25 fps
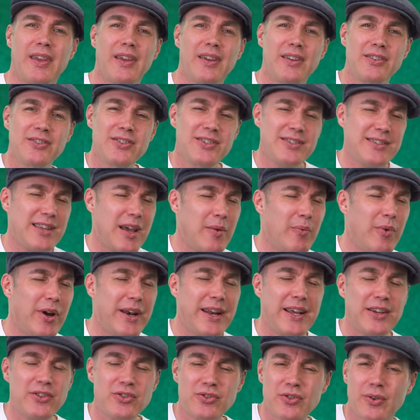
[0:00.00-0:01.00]
just that one
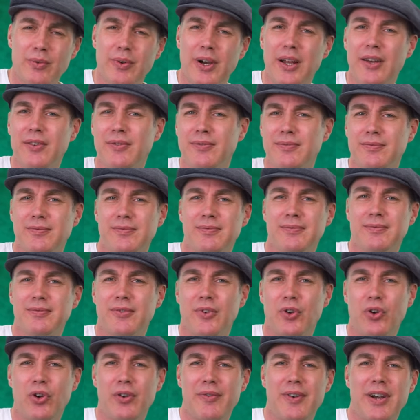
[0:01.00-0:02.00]
extra one,
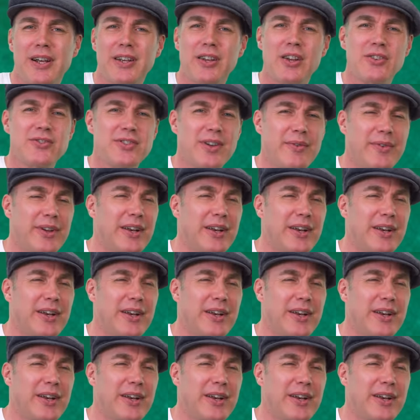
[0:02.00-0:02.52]
or it might go something